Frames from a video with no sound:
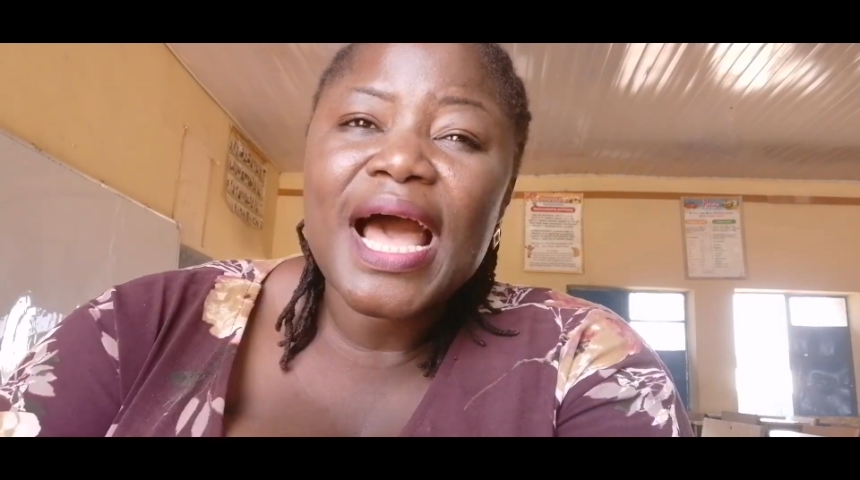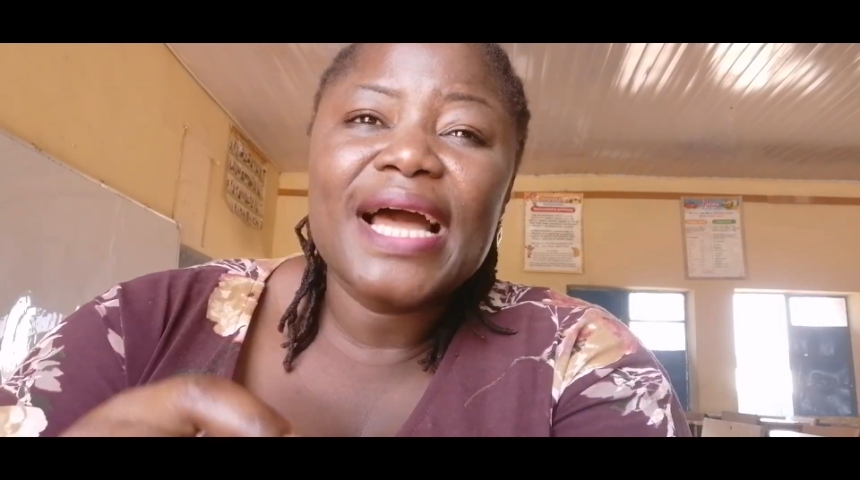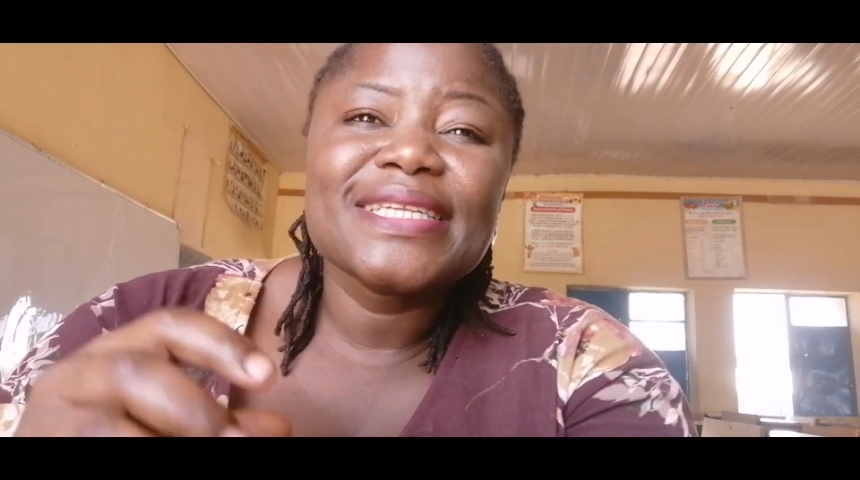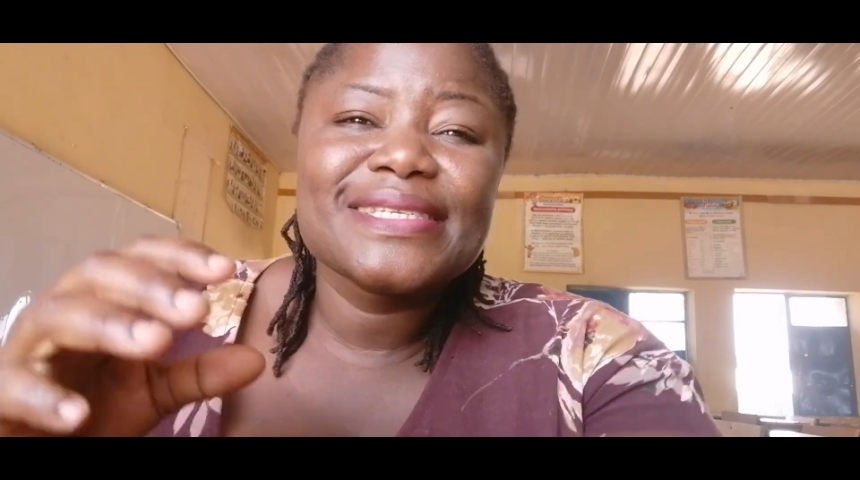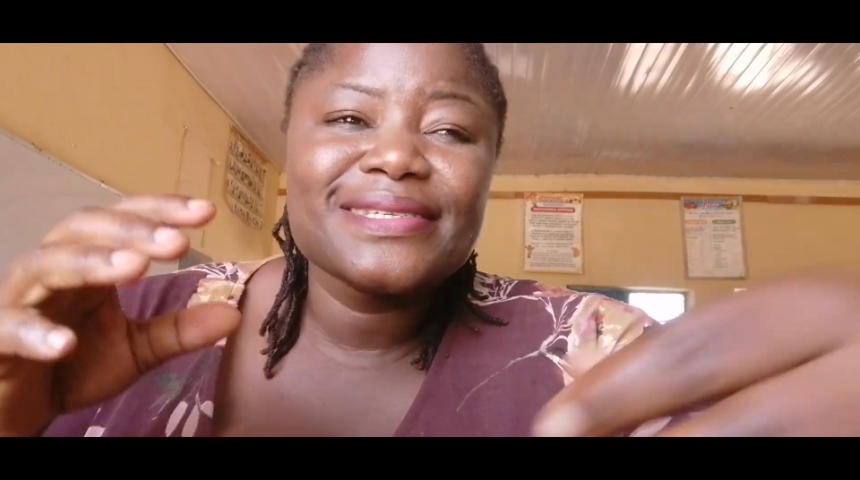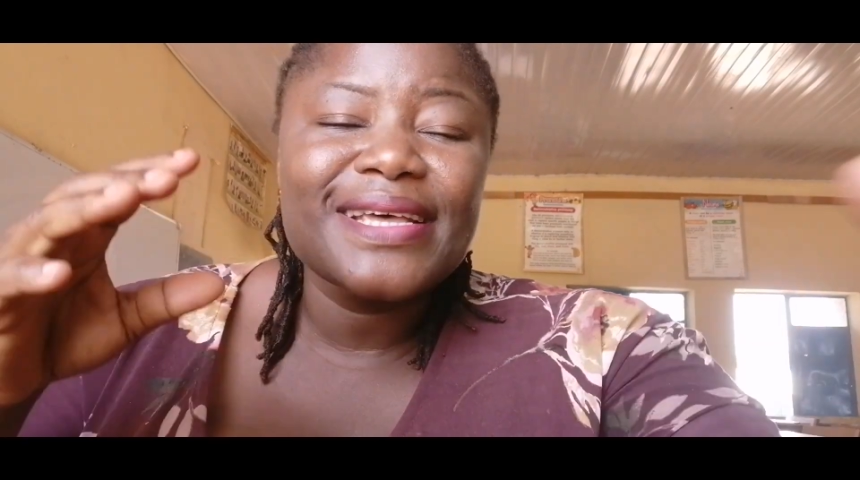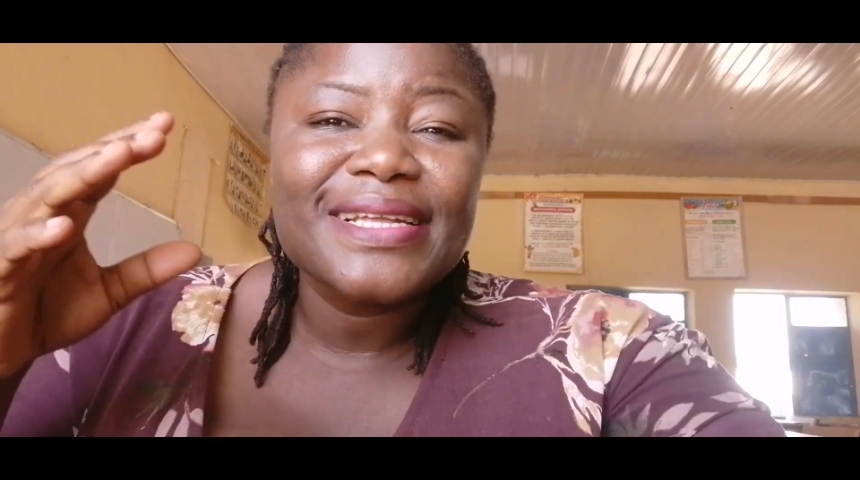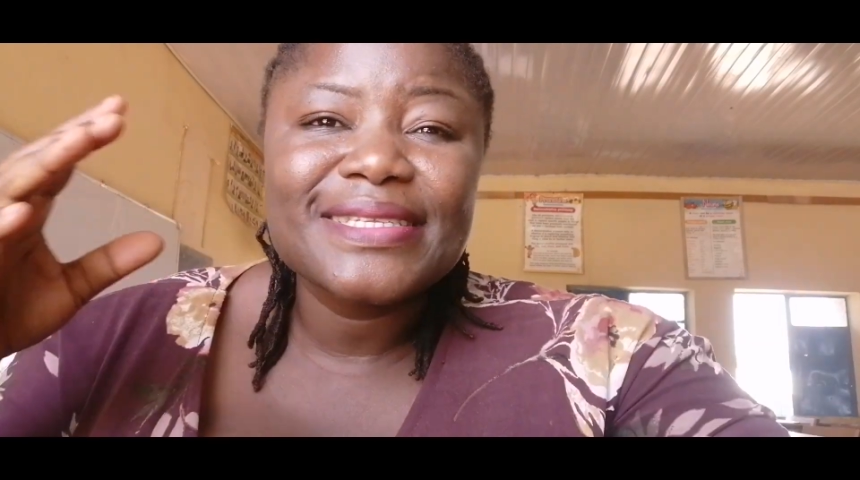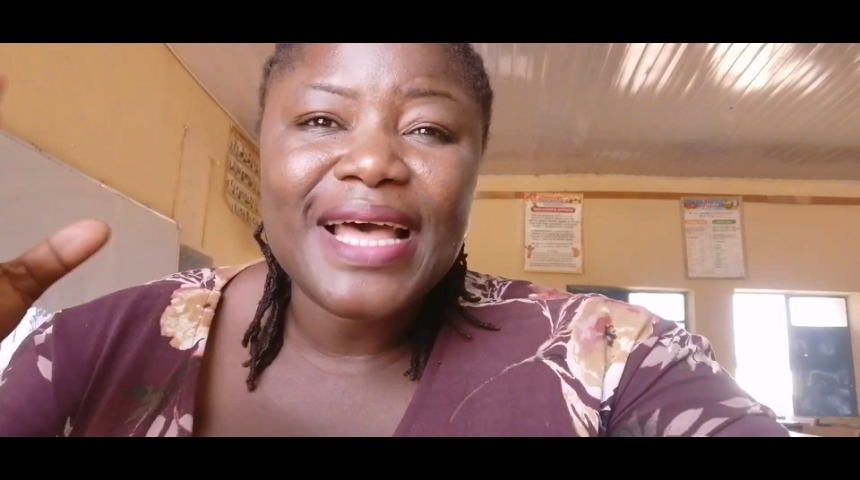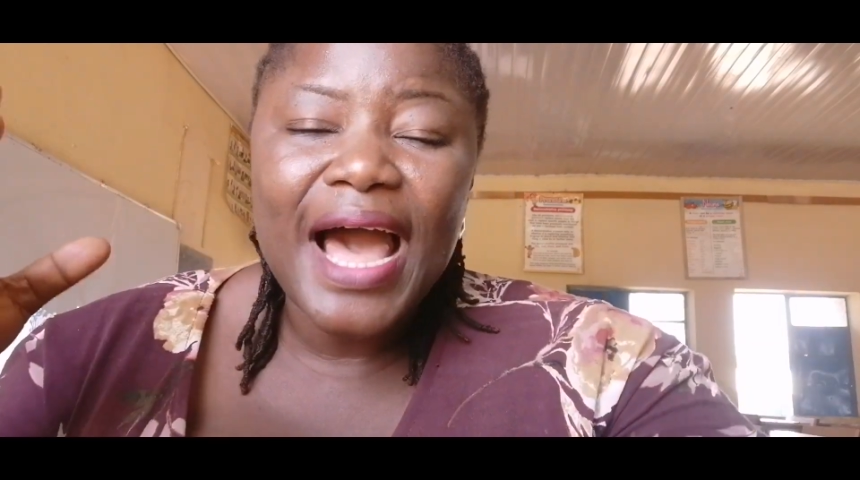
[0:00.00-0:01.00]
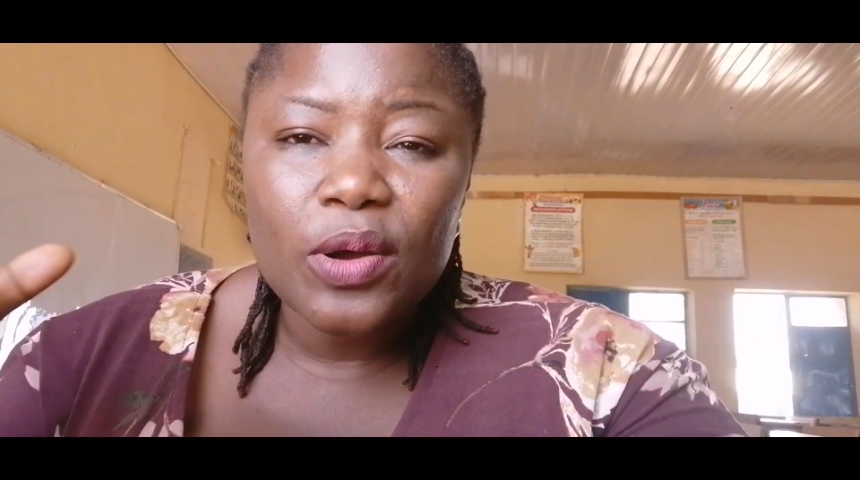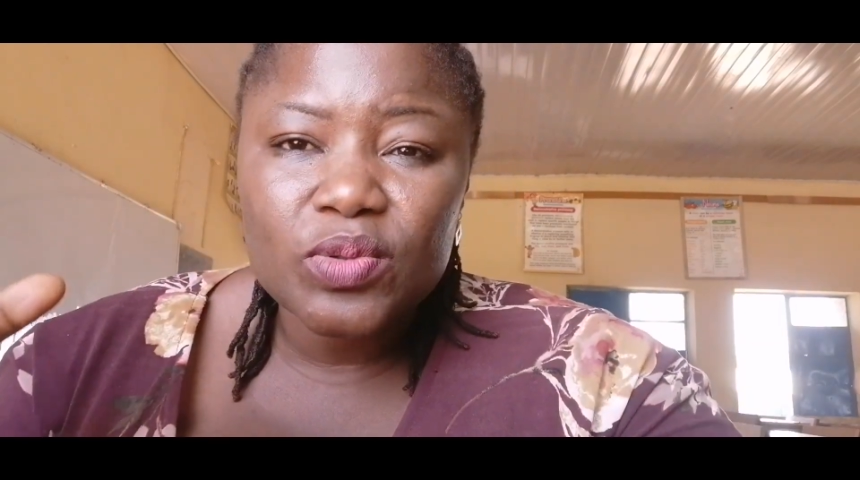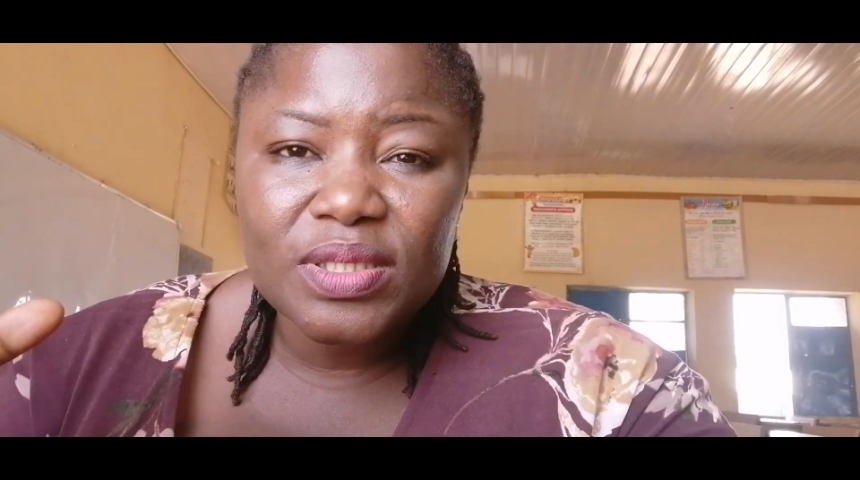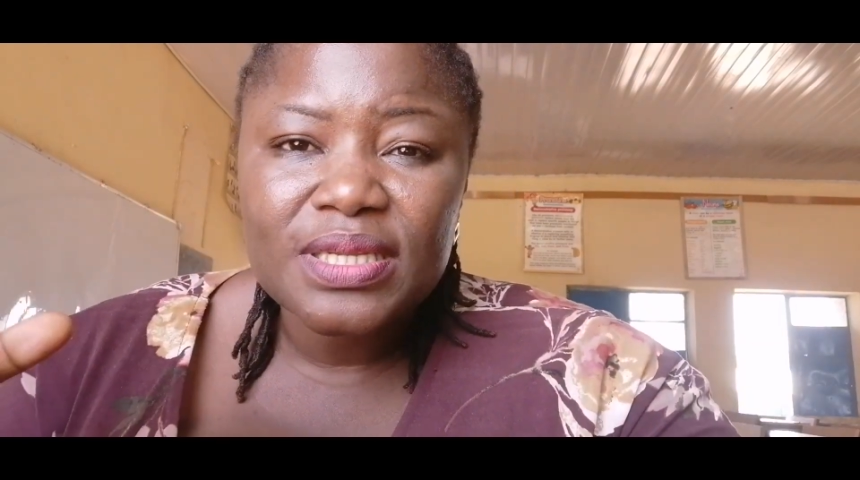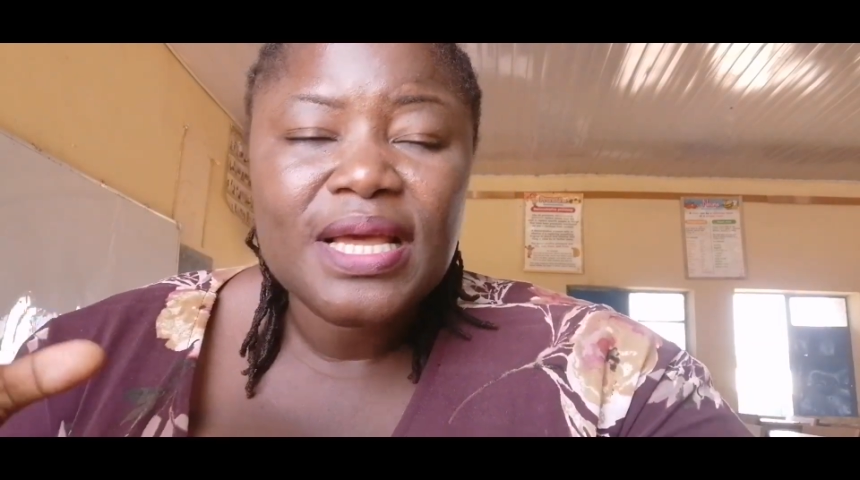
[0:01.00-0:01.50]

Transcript: and sent out.